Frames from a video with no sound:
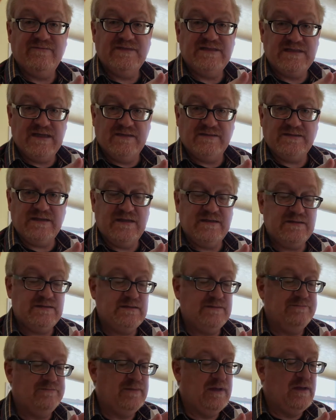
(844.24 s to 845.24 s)

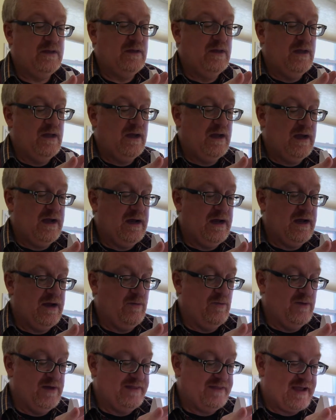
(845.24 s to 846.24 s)
Celsius.
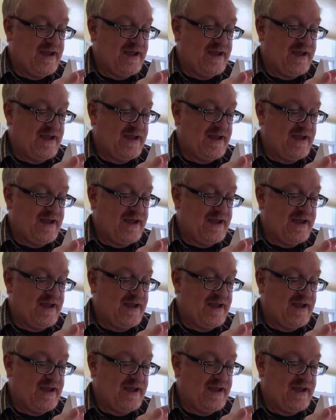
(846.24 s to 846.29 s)
And what